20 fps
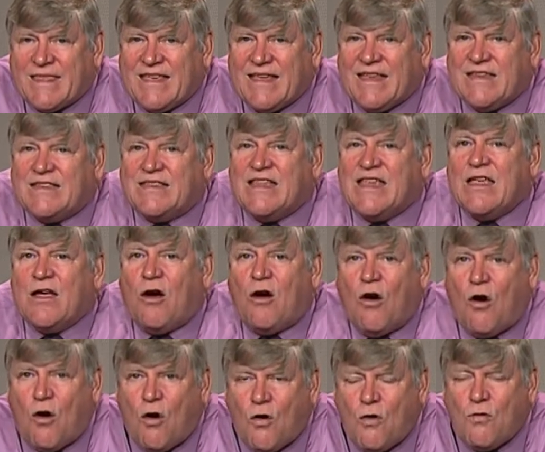is the
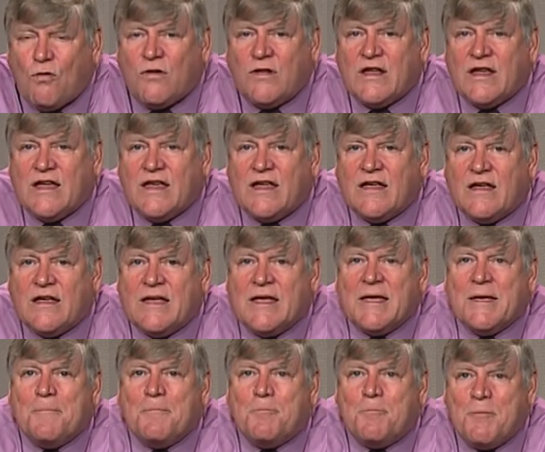only
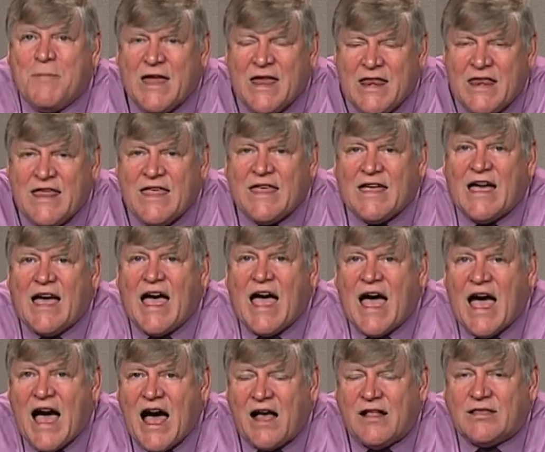media
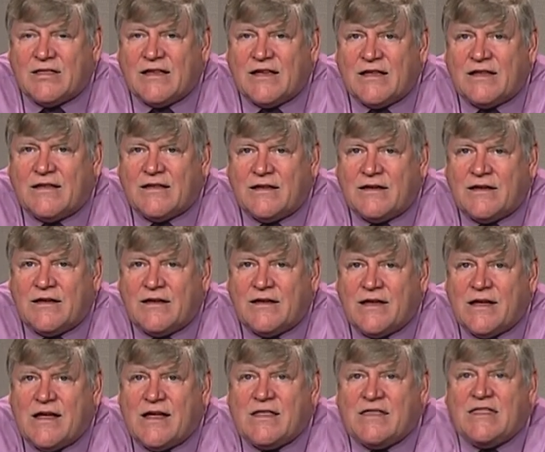outlet
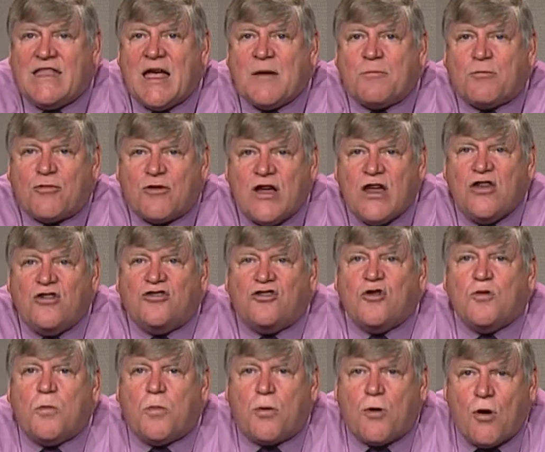that brings
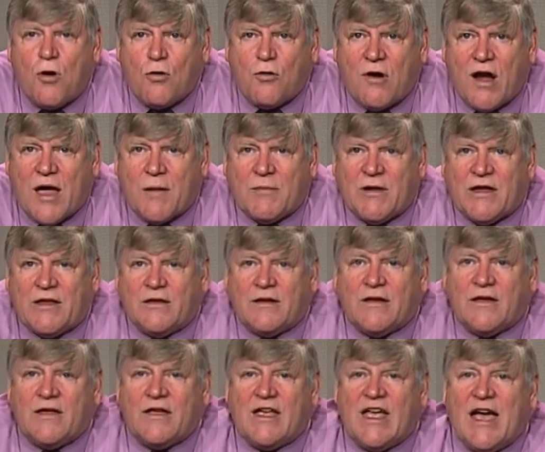you programming
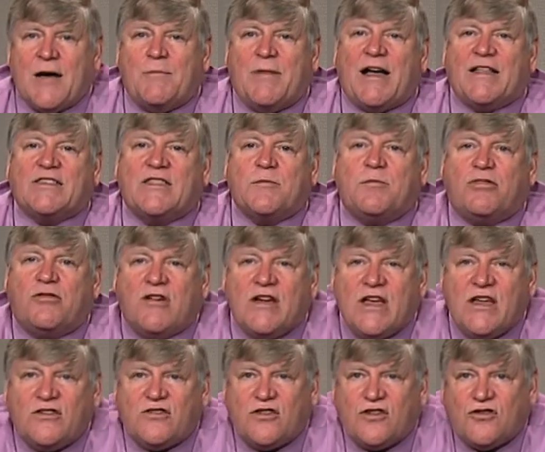about the
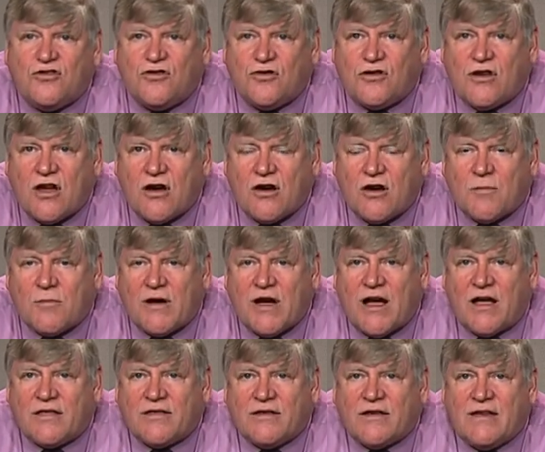places you care
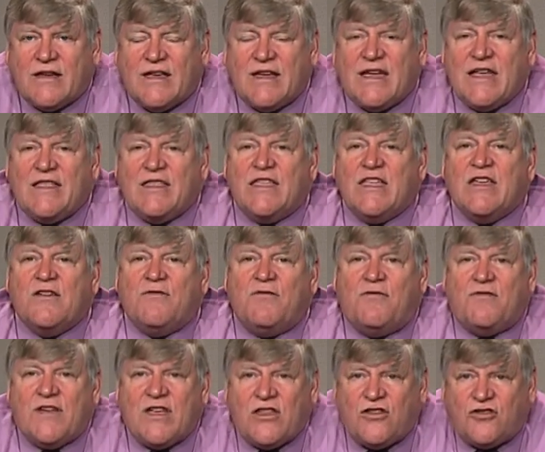about, the
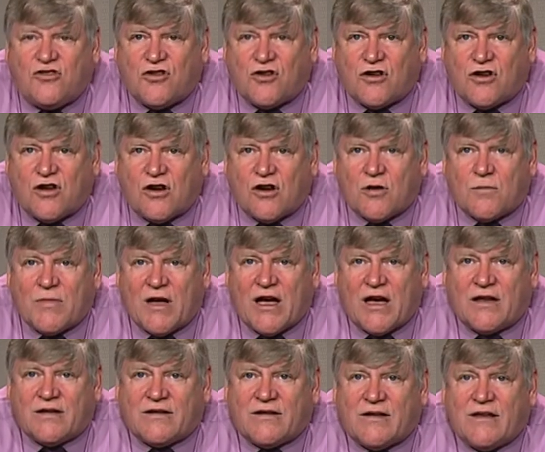events you care
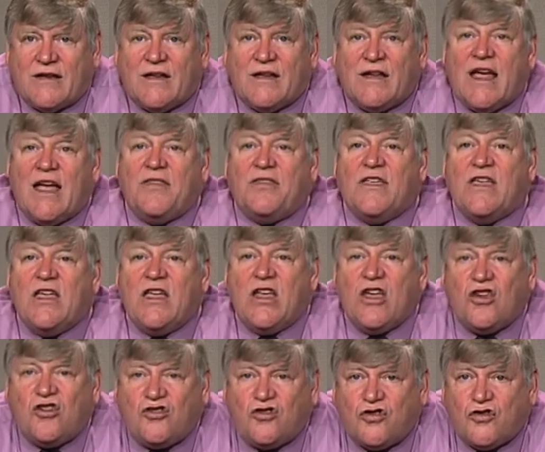about, and the
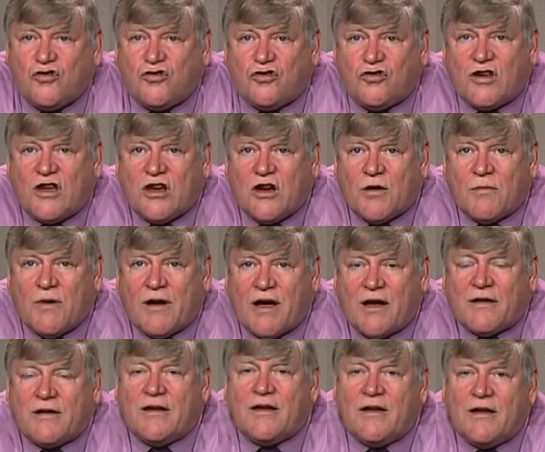issues you care
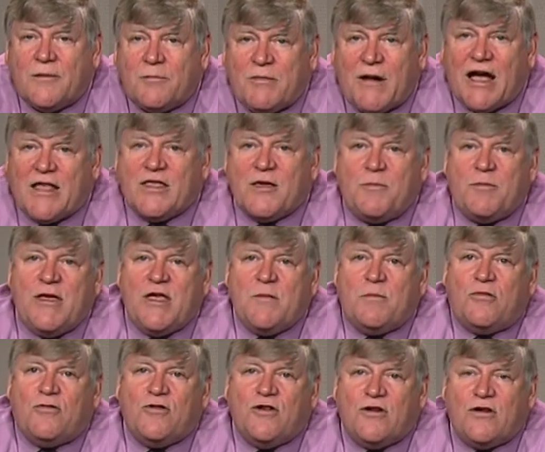about by the
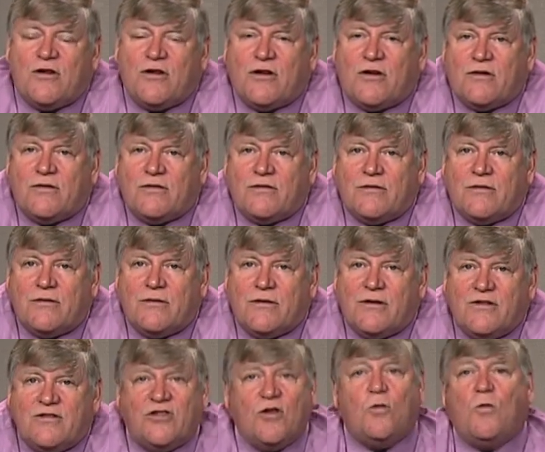people you know.
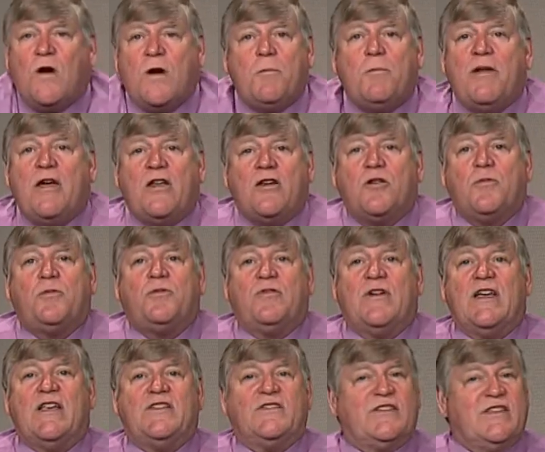So, what better
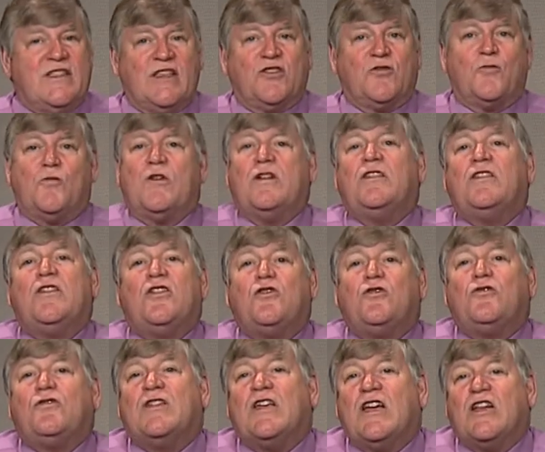place than this one
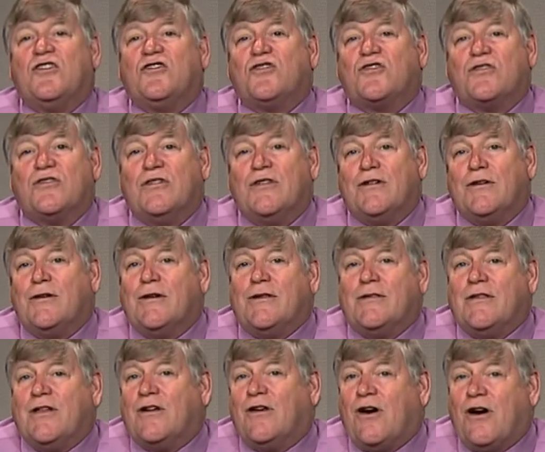little niche
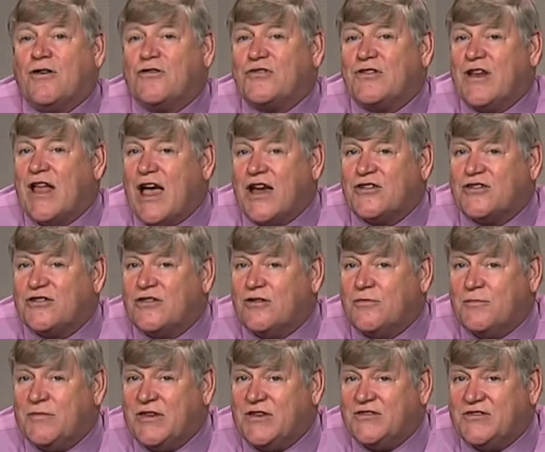that Auction Action
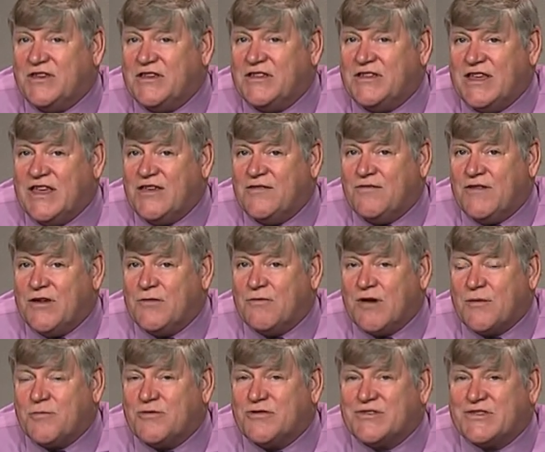on BCTV
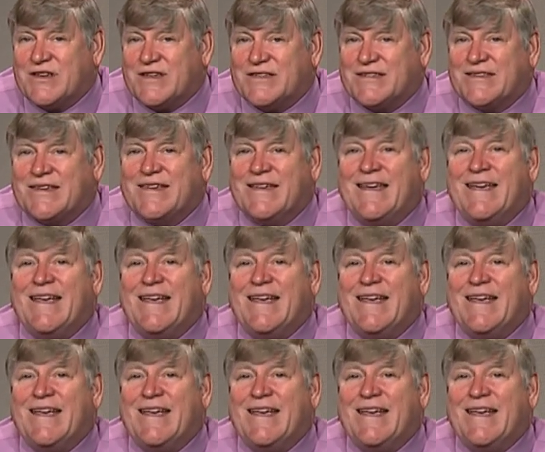represents